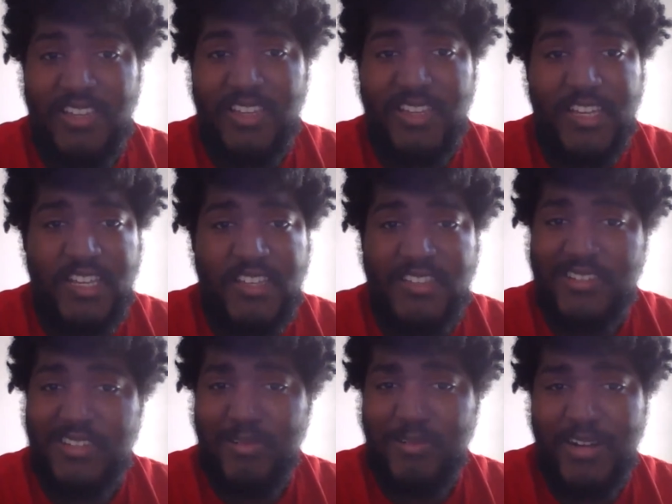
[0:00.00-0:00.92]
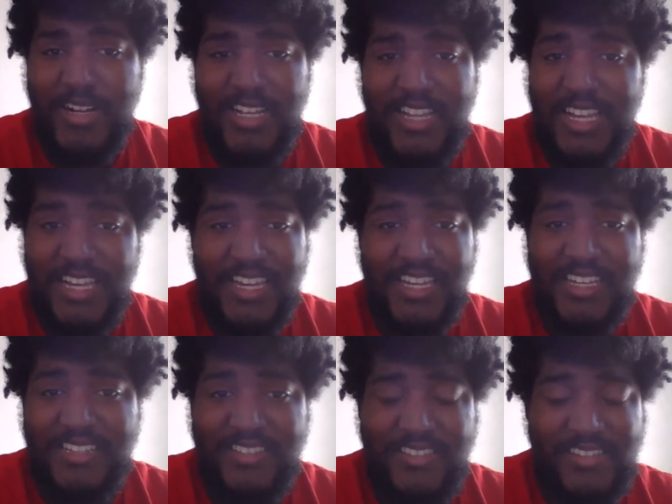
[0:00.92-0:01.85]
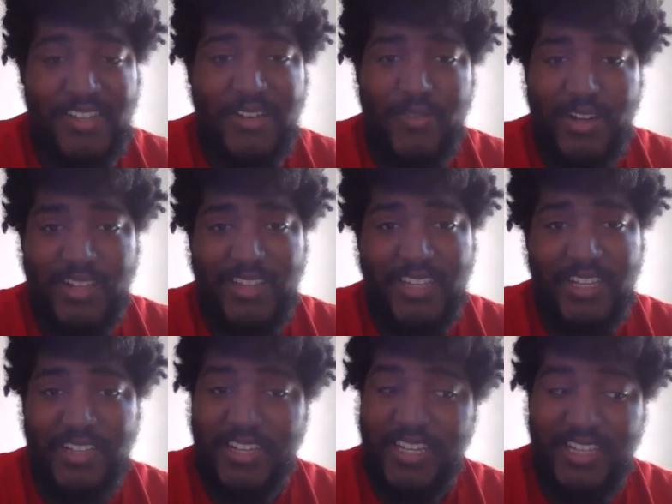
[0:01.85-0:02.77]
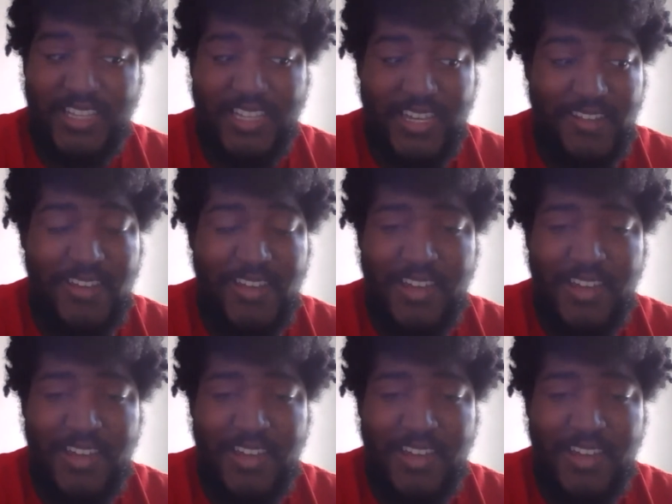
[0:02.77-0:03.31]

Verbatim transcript: the storylines and everything like that